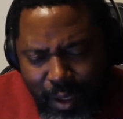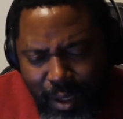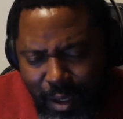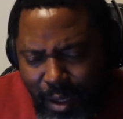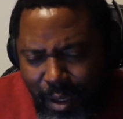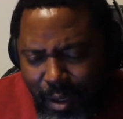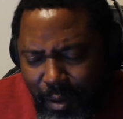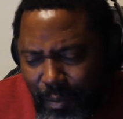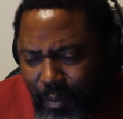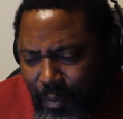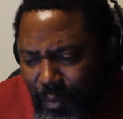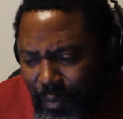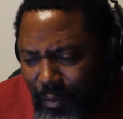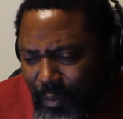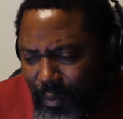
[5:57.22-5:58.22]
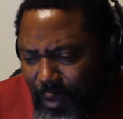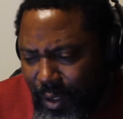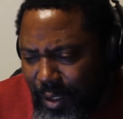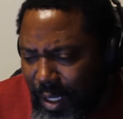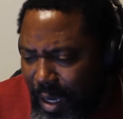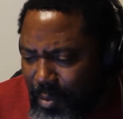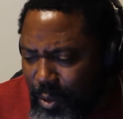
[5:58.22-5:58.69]

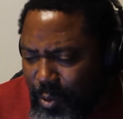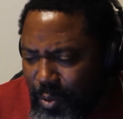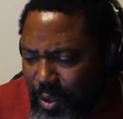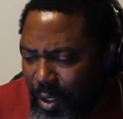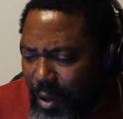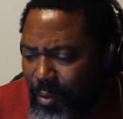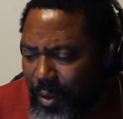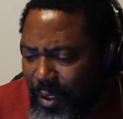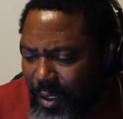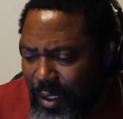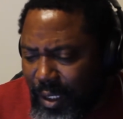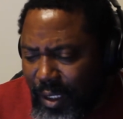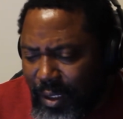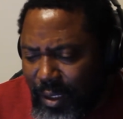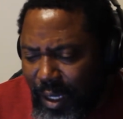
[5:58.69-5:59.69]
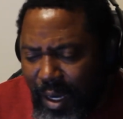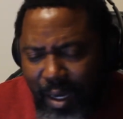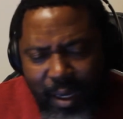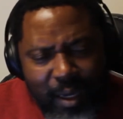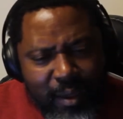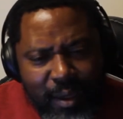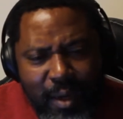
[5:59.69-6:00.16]
damage was already done.
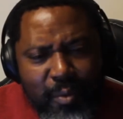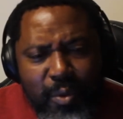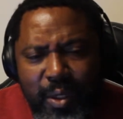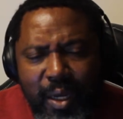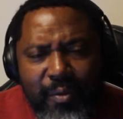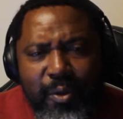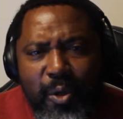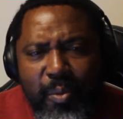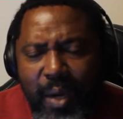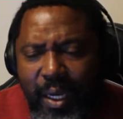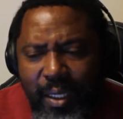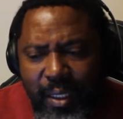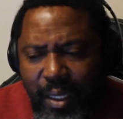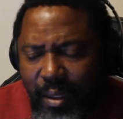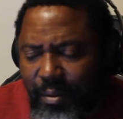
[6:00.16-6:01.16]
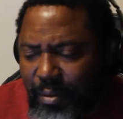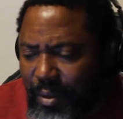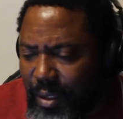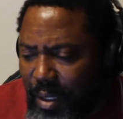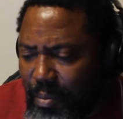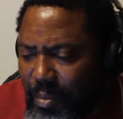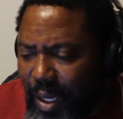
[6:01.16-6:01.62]
I would never go back in
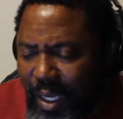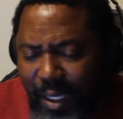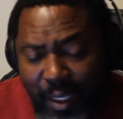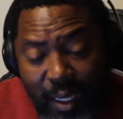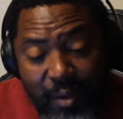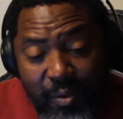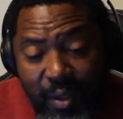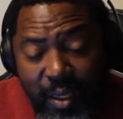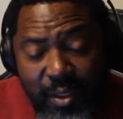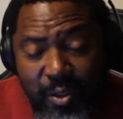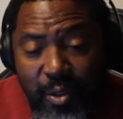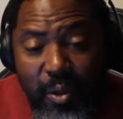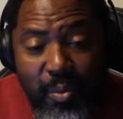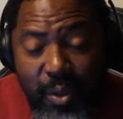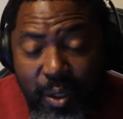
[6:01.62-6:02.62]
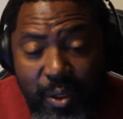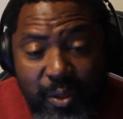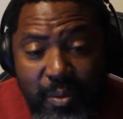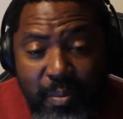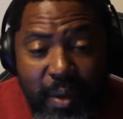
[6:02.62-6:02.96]
that bank. And I think, you know, because of